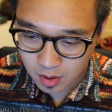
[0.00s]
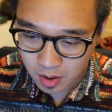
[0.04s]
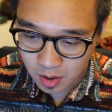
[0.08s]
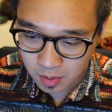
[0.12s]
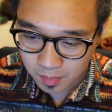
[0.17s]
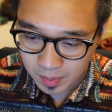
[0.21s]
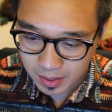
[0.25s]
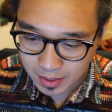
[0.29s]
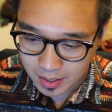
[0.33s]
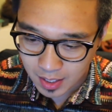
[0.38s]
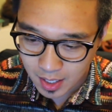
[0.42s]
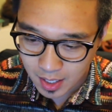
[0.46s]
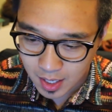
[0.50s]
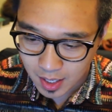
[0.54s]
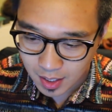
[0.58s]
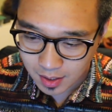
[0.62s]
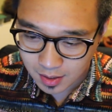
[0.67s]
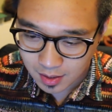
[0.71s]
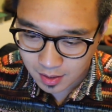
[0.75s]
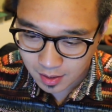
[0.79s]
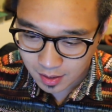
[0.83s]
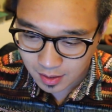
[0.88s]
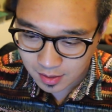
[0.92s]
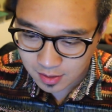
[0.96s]
Oh my
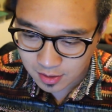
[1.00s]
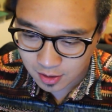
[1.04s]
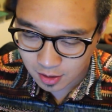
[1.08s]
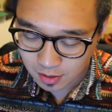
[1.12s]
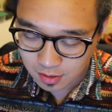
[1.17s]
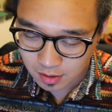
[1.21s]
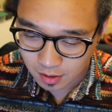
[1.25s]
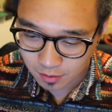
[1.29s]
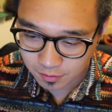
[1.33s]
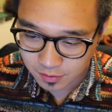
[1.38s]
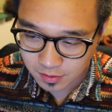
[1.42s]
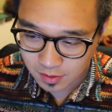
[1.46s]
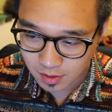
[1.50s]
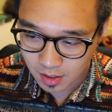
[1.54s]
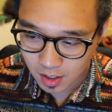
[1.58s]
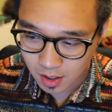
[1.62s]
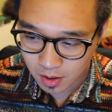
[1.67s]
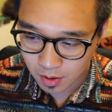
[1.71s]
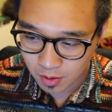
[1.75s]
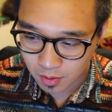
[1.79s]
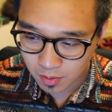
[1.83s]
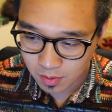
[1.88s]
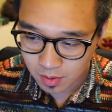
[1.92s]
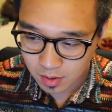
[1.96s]
god, it starts off
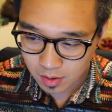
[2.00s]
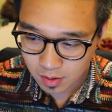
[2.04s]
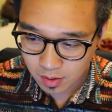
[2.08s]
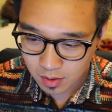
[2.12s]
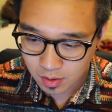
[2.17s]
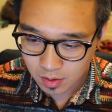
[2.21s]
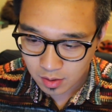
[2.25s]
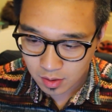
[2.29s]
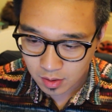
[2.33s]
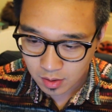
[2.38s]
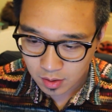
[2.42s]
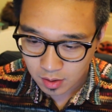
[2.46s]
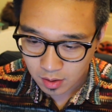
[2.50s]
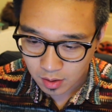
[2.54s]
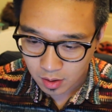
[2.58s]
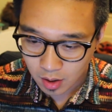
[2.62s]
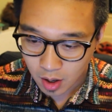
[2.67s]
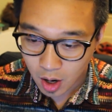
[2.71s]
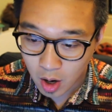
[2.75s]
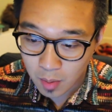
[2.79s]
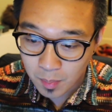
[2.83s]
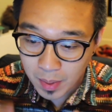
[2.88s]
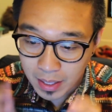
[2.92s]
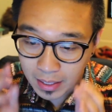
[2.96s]
slow.
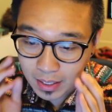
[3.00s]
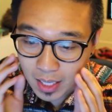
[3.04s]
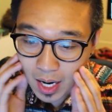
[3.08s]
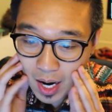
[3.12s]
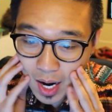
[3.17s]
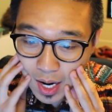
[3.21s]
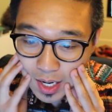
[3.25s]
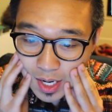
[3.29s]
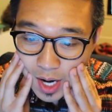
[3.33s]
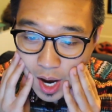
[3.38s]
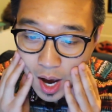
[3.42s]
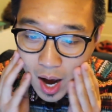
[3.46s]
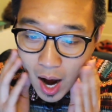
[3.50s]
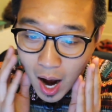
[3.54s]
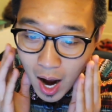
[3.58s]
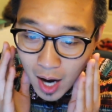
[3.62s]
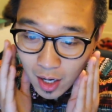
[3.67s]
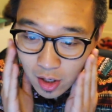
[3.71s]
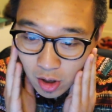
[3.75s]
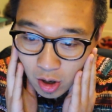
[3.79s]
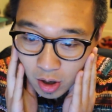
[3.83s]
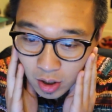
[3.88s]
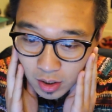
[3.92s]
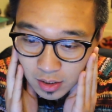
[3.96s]
Oh my god,
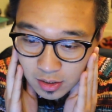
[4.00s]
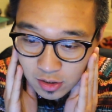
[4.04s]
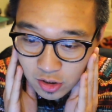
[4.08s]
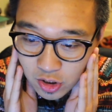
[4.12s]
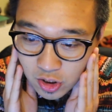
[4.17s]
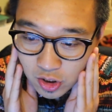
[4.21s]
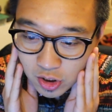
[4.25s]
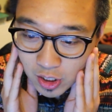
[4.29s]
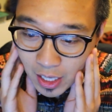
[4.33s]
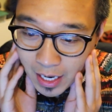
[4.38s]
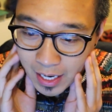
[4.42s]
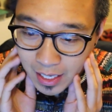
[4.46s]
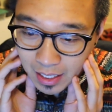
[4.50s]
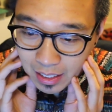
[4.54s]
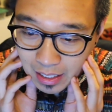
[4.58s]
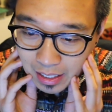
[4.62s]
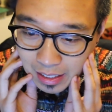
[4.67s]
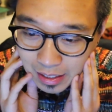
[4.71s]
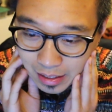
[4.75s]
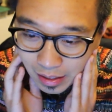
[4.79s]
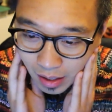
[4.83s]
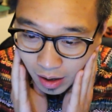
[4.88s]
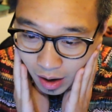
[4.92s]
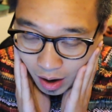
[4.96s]
Hayoung is slaying
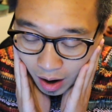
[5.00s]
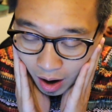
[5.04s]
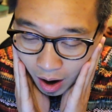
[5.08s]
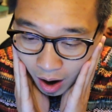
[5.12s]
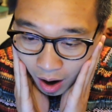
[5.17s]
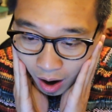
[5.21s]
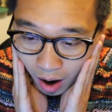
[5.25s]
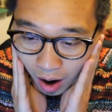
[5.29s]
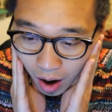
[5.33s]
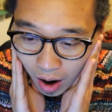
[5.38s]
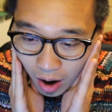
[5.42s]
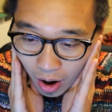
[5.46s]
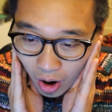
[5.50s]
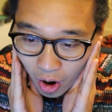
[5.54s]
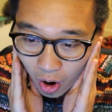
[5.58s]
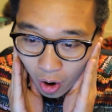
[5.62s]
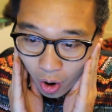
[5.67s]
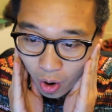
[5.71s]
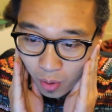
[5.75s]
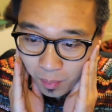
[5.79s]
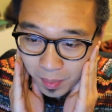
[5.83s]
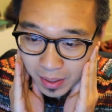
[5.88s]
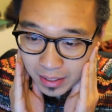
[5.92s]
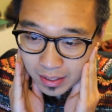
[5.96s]
it!
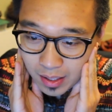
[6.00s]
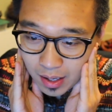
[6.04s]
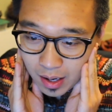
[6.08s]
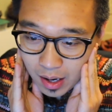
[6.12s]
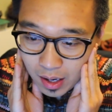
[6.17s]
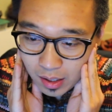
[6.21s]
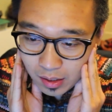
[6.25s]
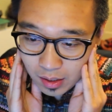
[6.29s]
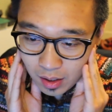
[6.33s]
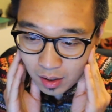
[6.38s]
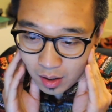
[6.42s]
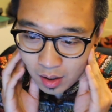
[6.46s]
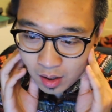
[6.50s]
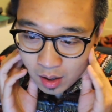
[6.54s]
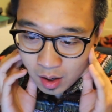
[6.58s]
Oh my god.